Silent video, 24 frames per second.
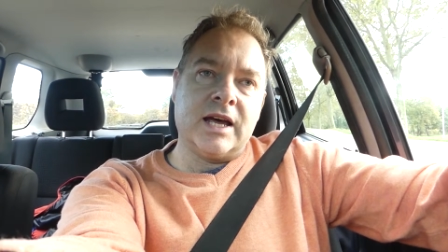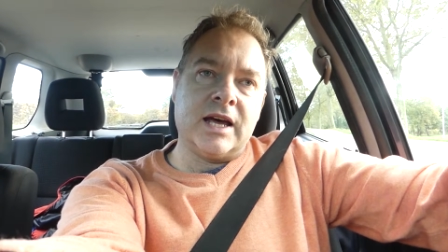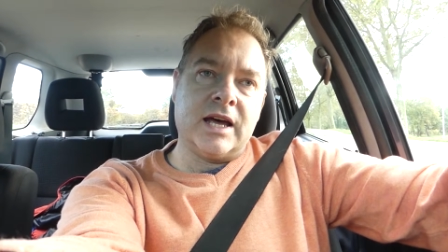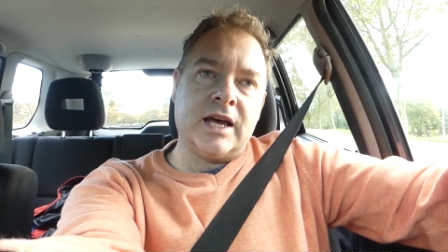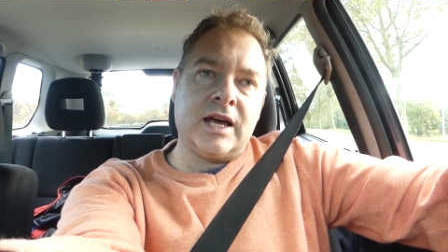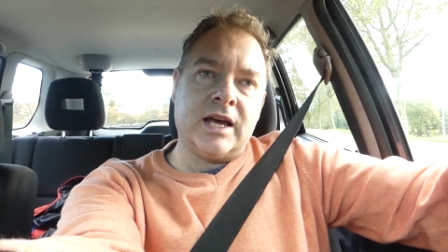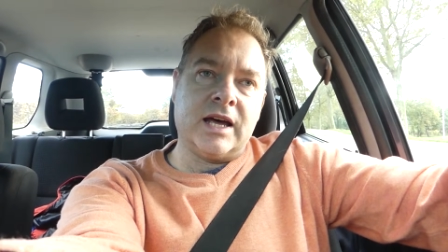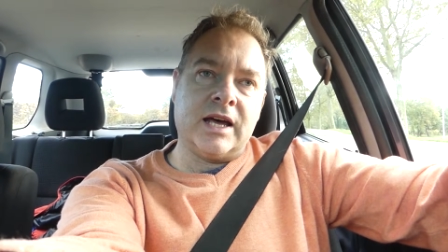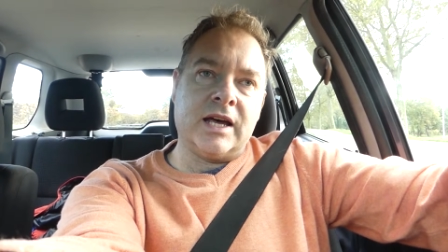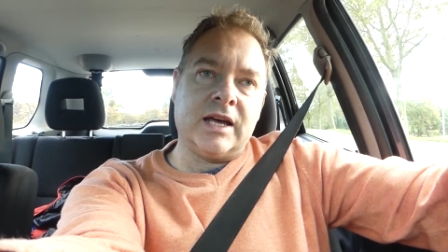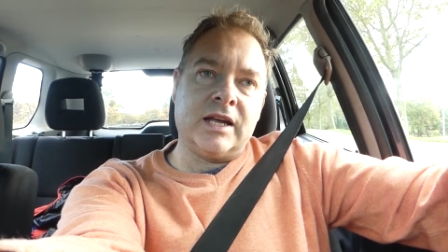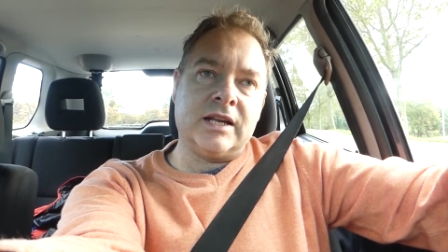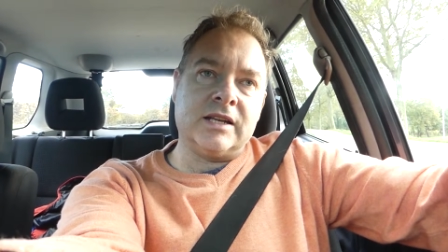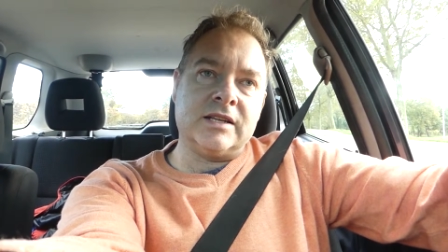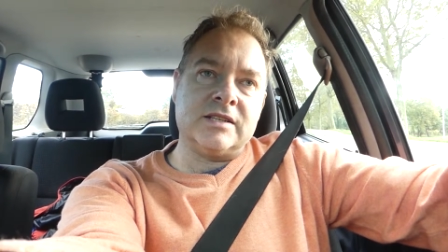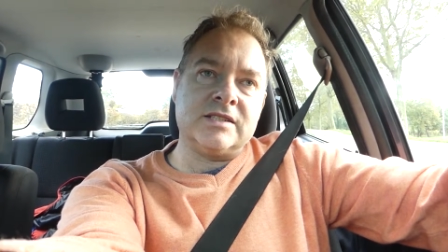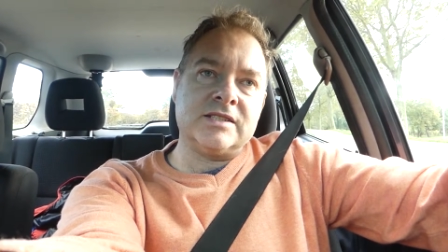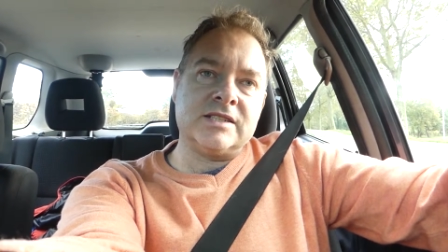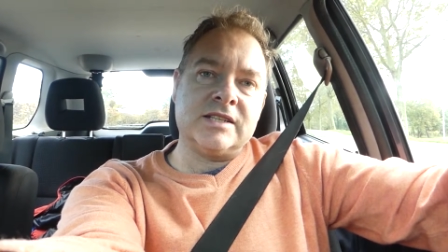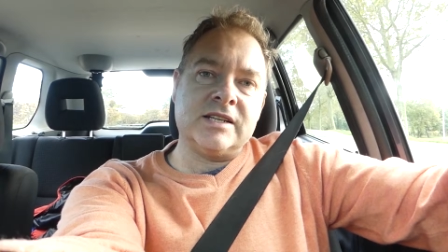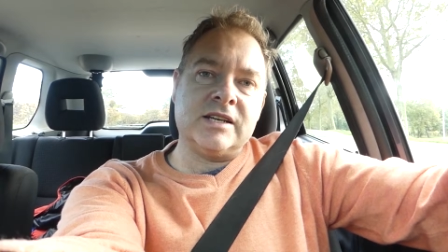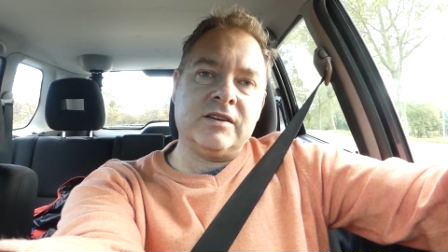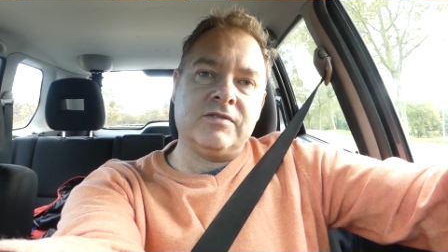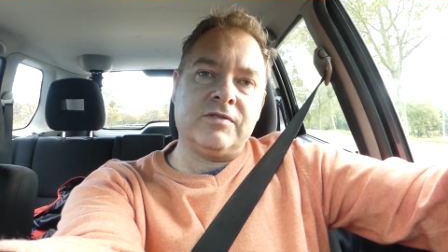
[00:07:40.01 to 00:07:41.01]
and
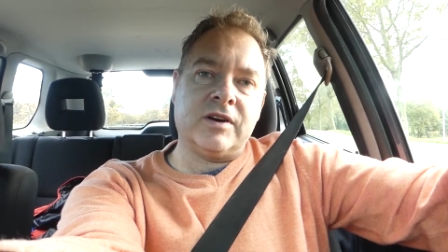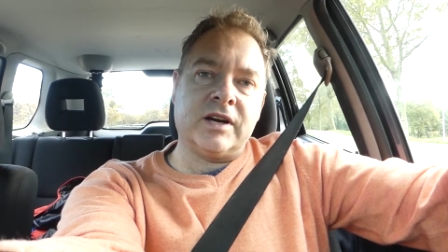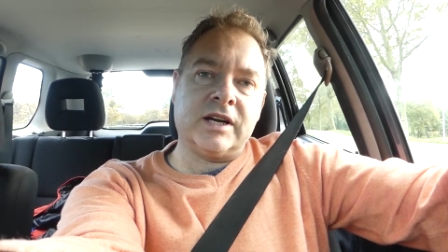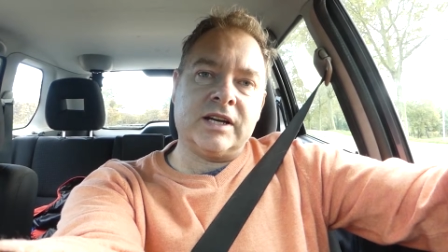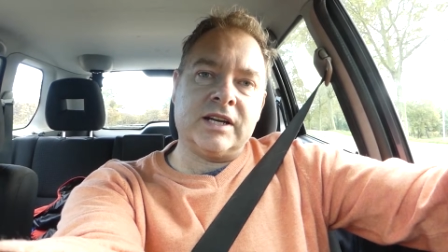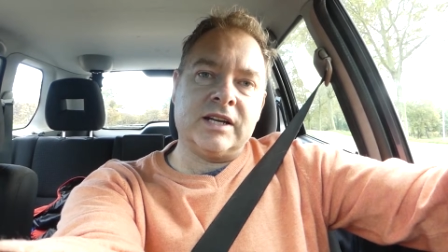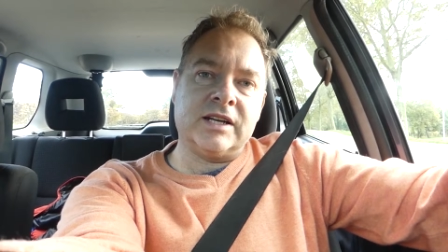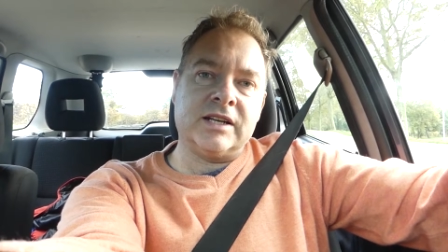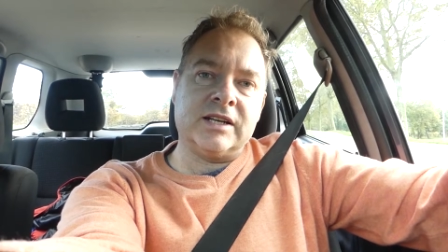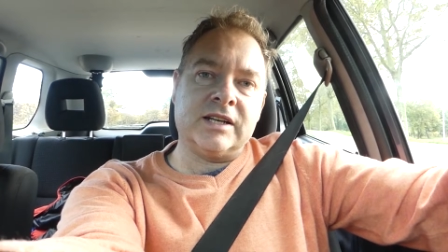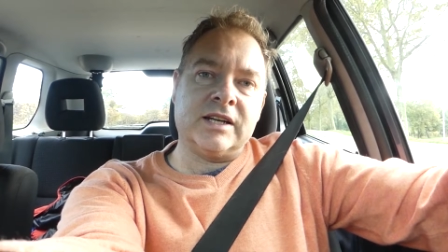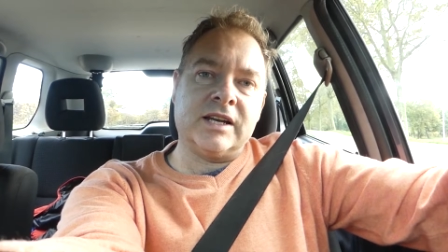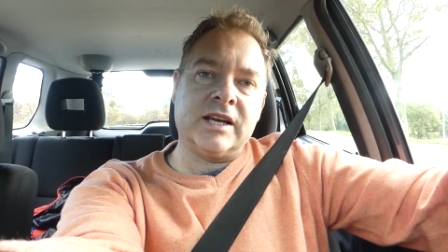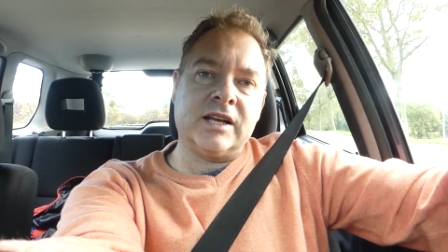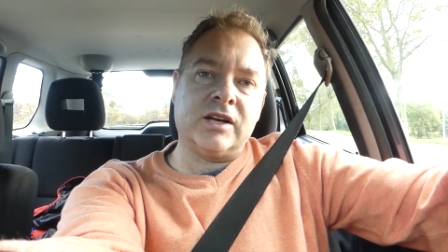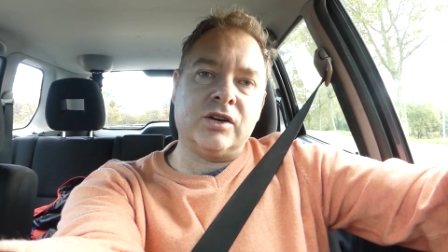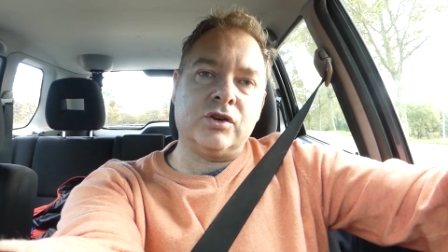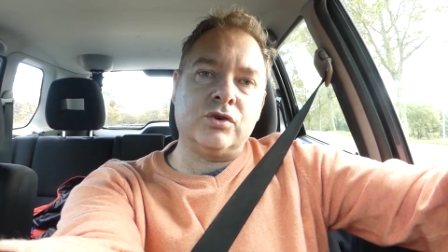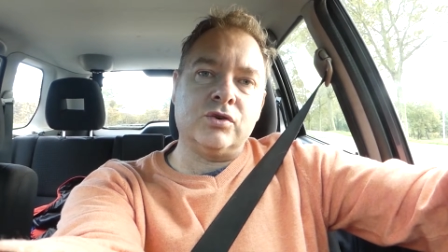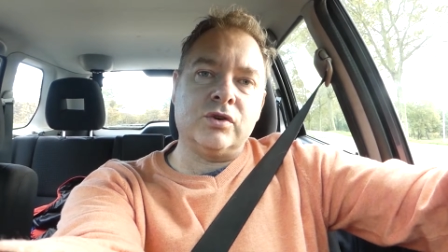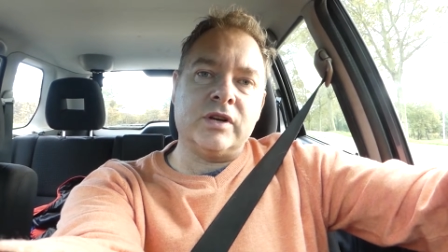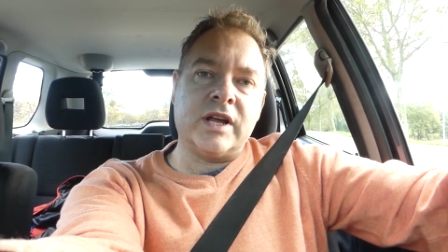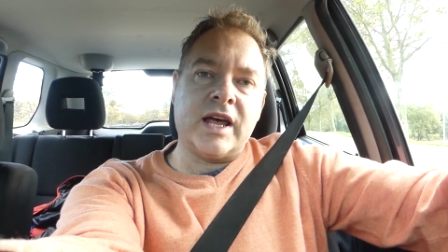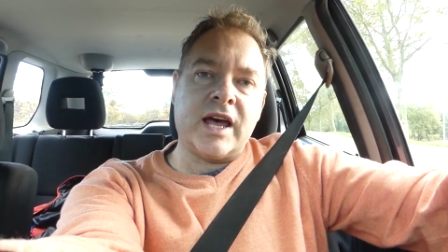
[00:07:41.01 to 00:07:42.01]
see if I can get a
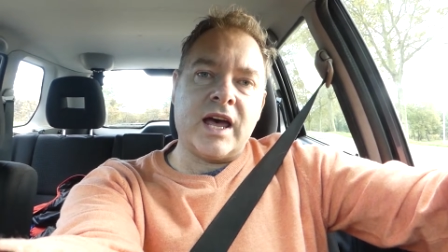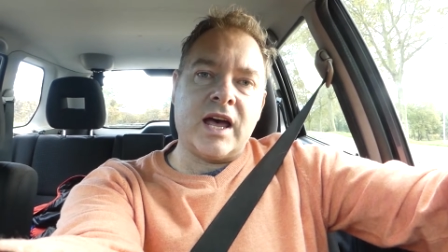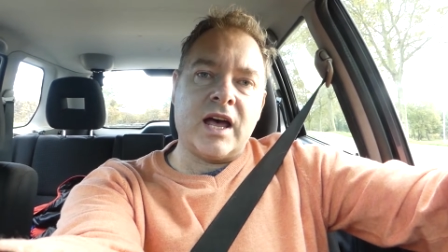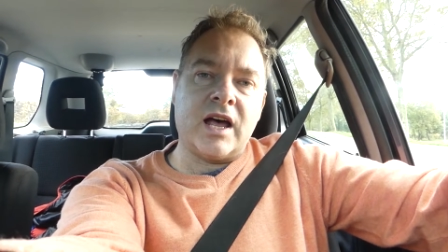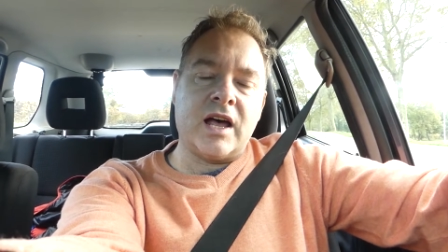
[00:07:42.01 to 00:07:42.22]
good